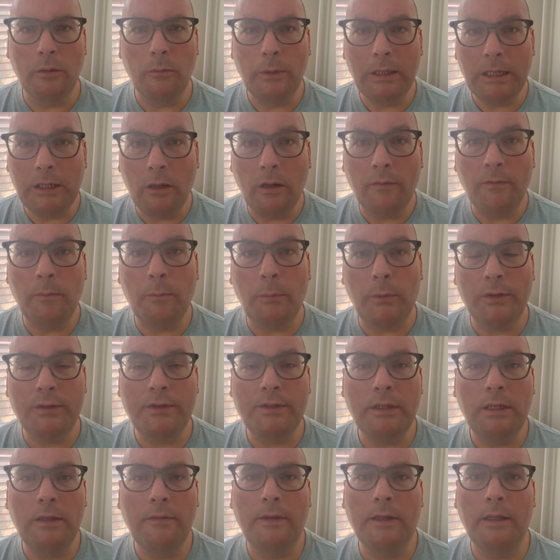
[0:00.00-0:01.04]
We can often
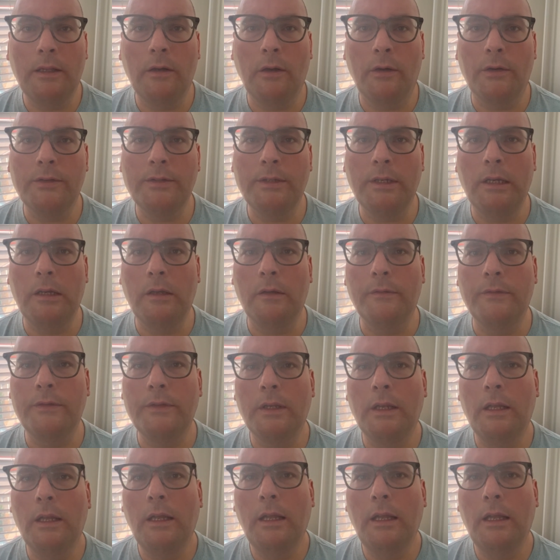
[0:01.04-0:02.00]
perceive it in ourselves.